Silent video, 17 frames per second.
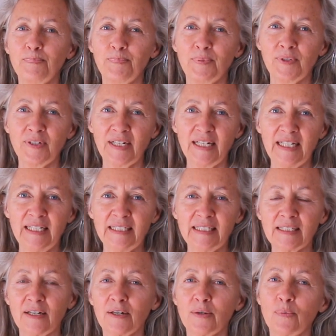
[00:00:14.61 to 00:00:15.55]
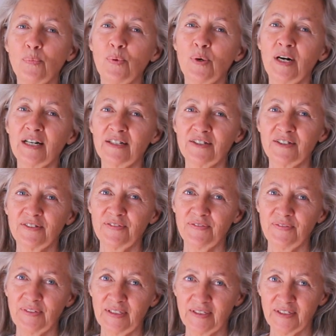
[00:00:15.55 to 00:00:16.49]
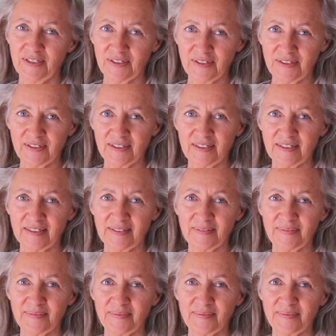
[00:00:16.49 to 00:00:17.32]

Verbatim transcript: Berkey's are water filters.